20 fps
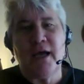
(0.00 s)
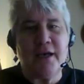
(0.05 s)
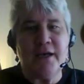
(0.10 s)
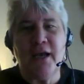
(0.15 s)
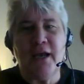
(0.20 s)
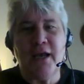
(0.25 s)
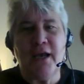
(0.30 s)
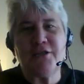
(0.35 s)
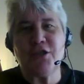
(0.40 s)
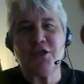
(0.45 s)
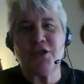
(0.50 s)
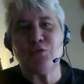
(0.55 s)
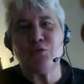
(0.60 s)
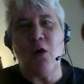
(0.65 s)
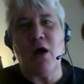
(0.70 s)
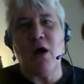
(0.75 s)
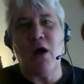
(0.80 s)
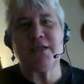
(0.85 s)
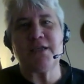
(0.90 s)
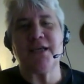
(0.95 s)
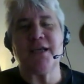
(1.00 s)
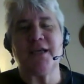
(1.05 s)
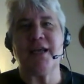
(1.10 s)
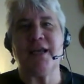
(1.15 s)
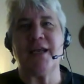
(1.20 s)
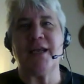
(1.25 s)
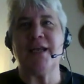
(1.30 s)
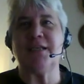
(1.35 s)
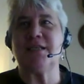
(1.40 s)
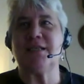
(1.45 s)
nudges Watson
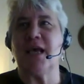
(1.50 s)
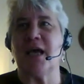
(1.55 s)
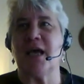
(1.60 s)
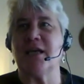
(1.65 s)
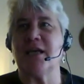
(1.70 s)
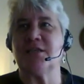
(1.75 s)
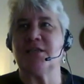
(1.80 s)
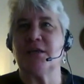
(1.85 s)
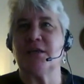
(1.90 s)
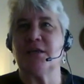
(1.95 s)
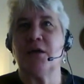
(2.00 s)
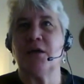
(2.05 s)
and he says,